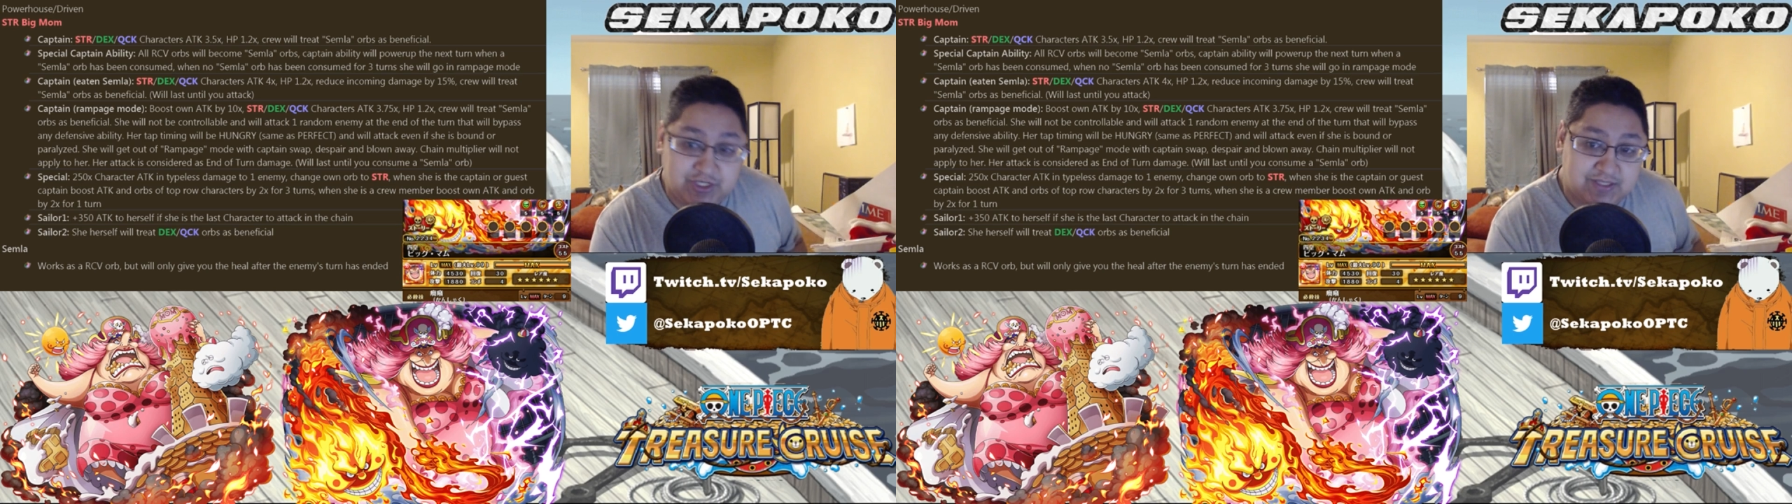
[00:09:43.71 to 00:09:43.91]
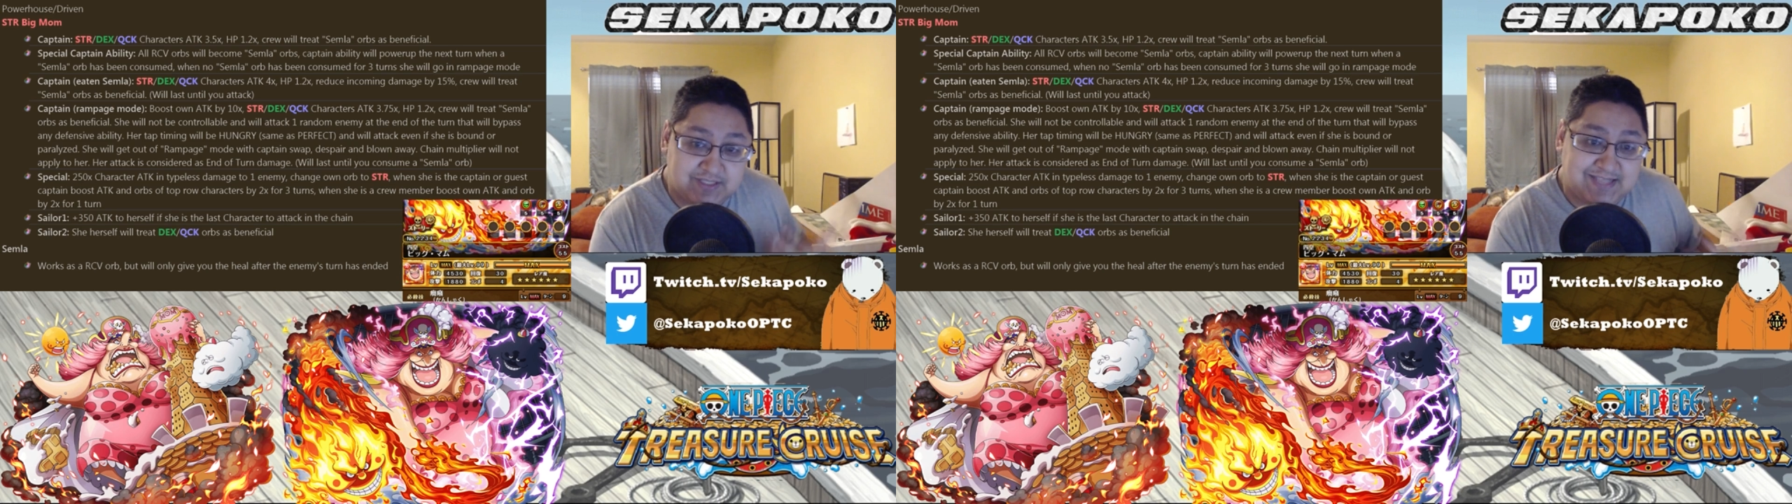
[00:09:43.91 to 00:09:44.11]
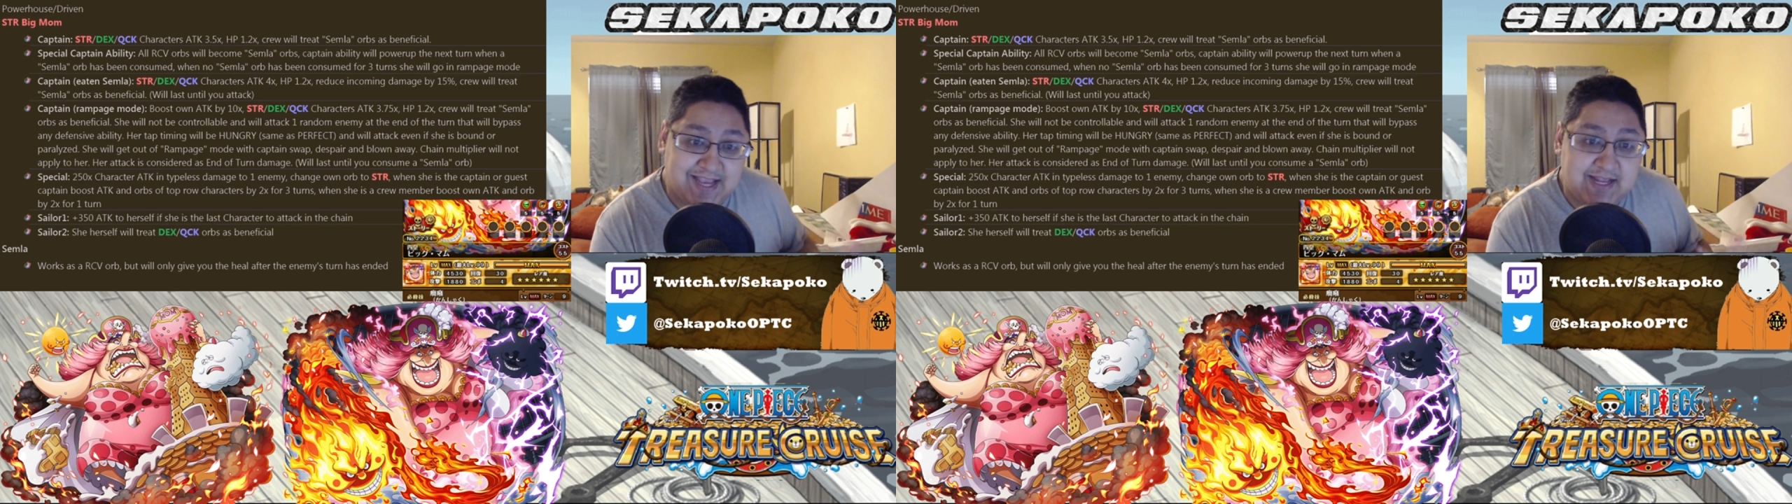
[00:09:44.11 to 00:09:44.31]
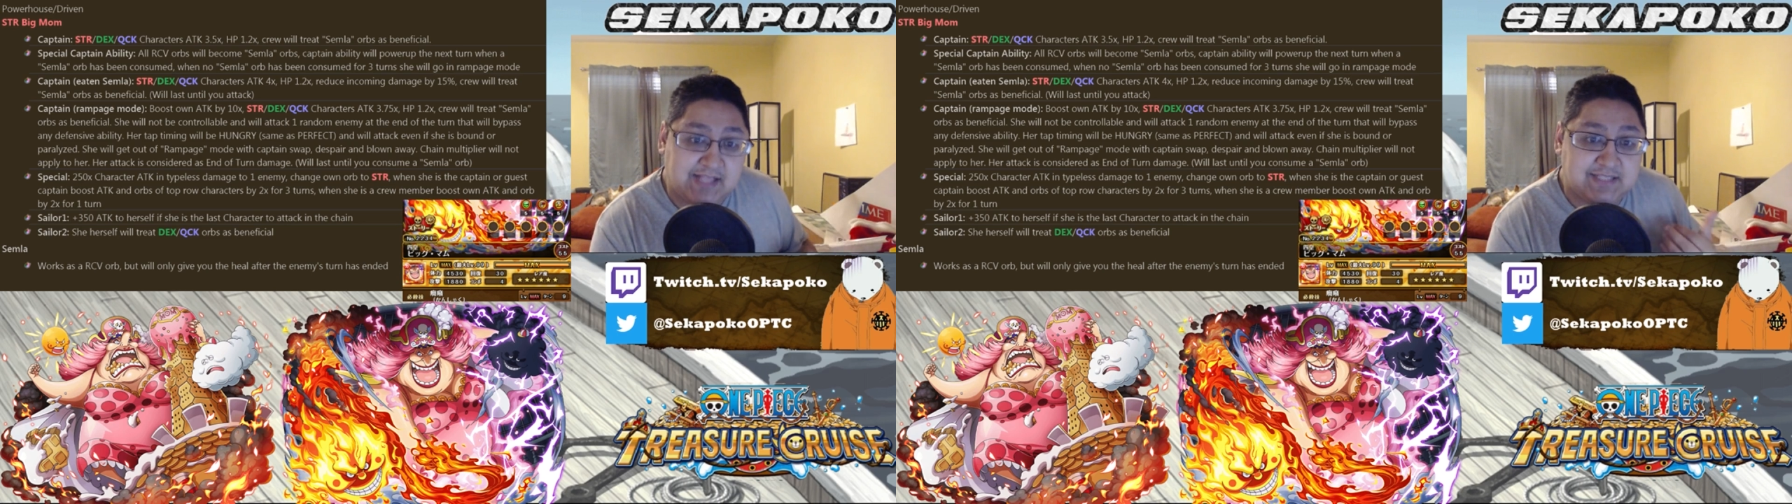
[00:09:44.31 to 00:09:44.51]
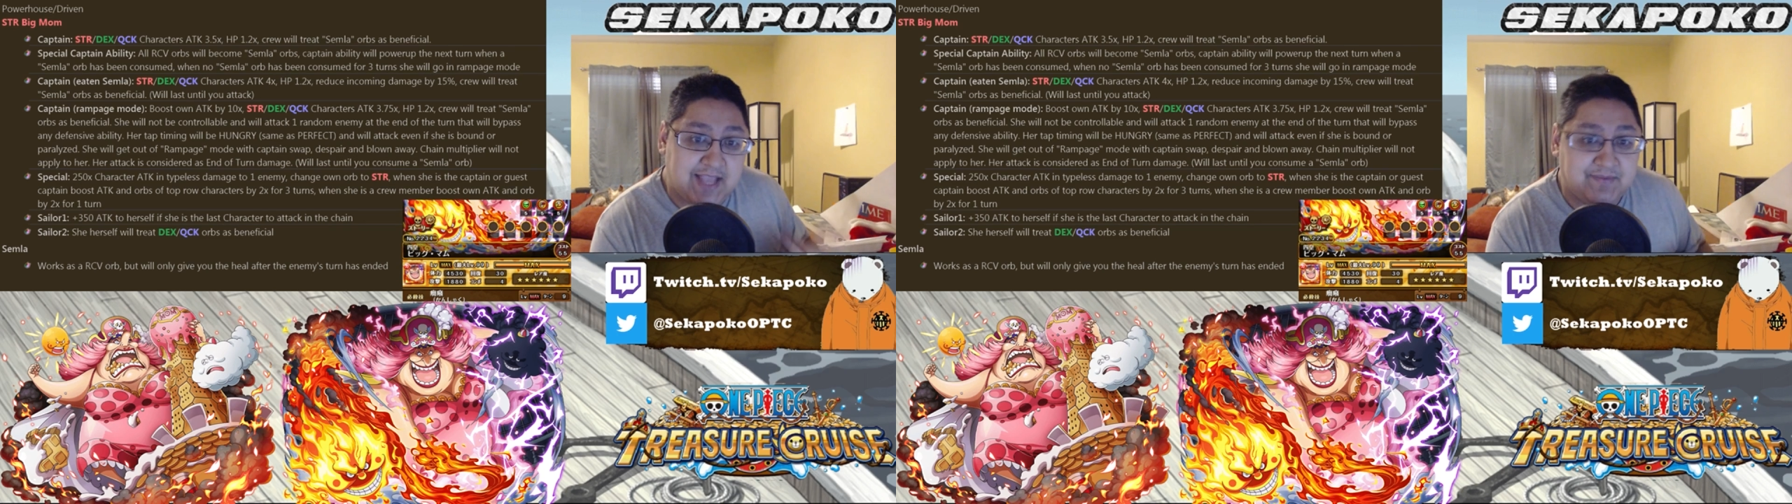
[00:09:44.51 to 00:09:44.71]

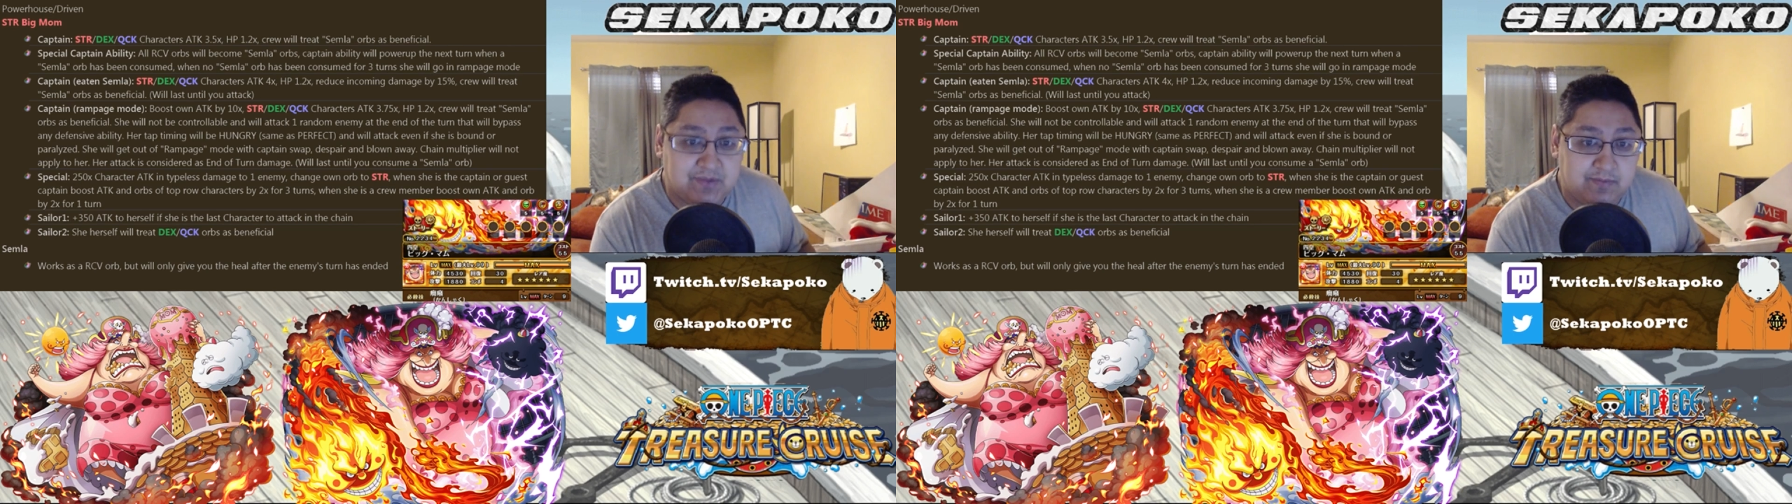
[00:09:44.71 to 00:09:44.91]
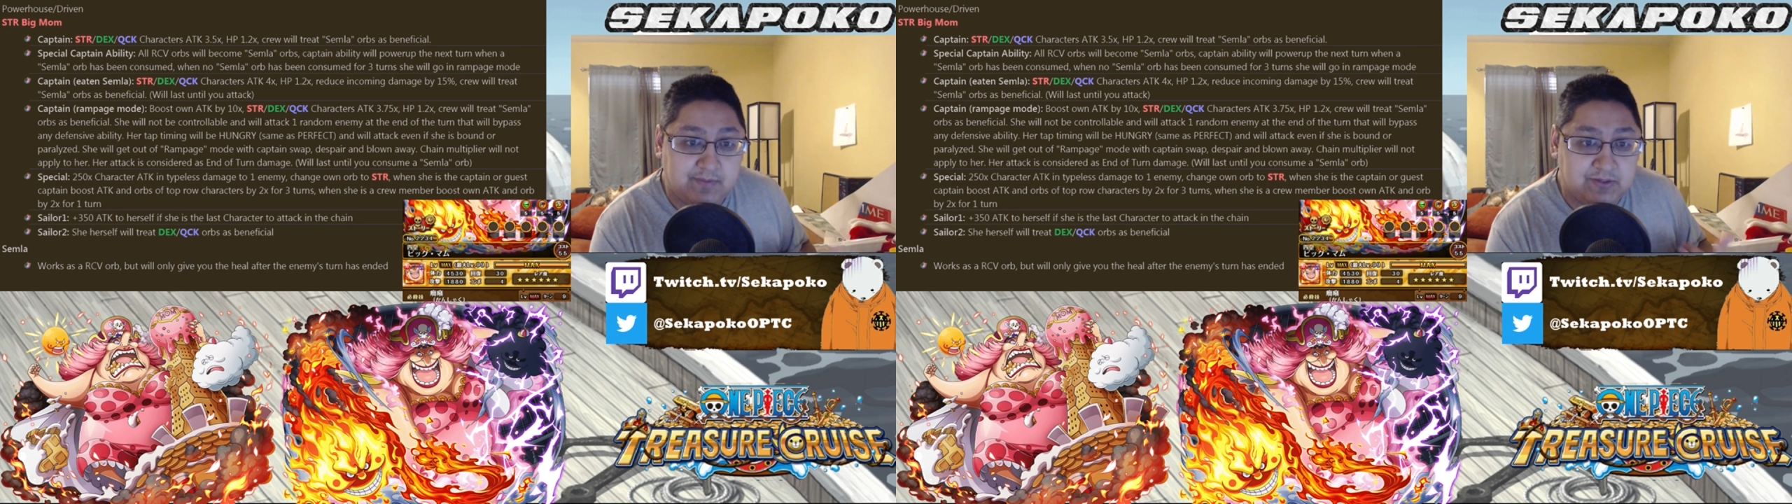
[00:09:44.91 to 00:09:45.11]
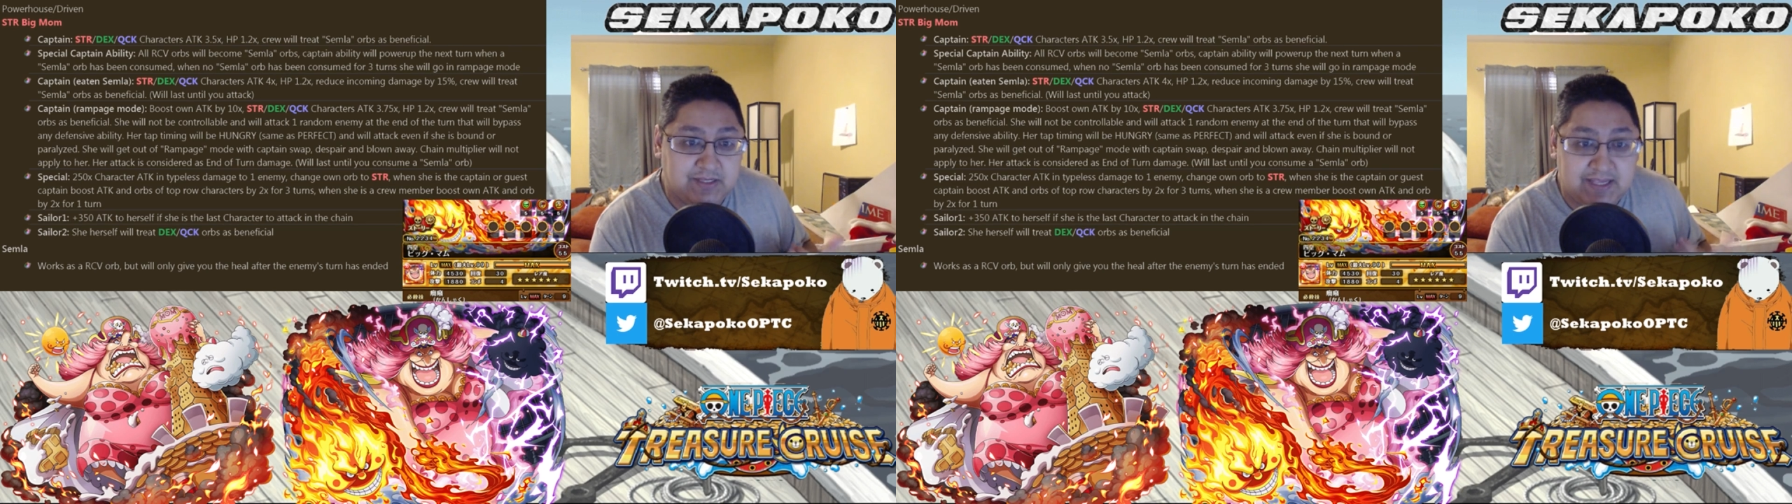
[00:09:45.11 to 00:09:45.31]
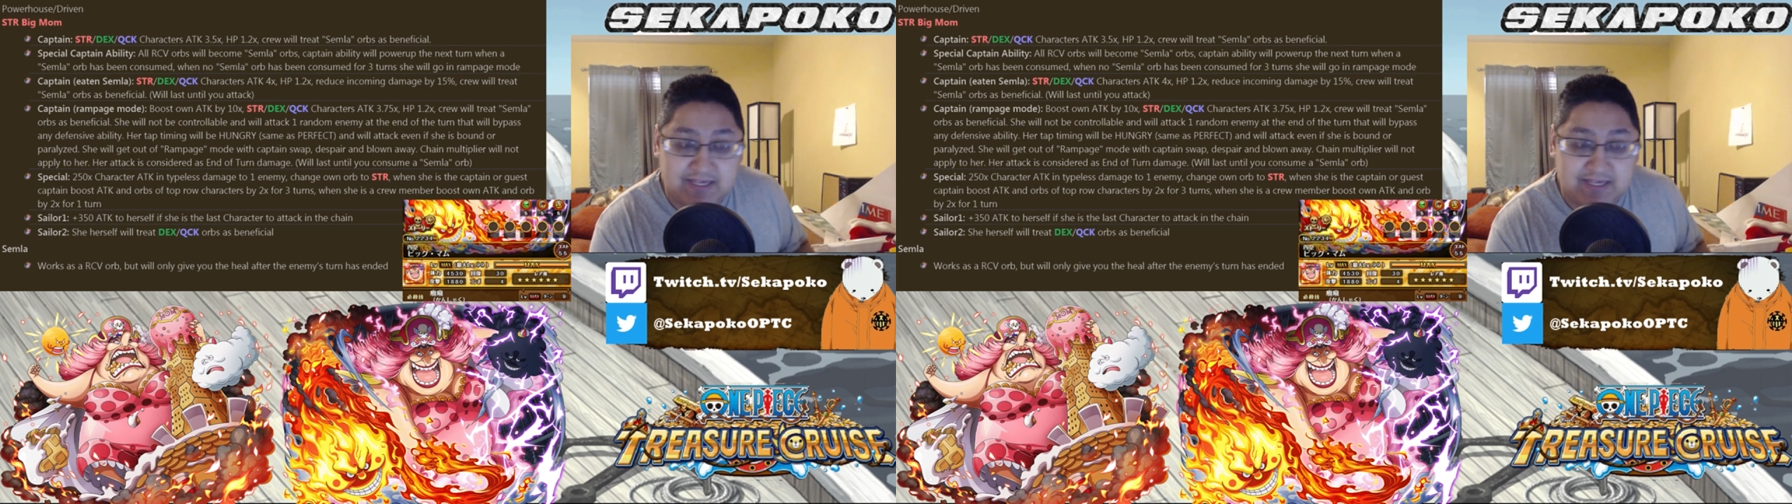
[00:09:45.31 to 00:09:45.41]
10x captain ability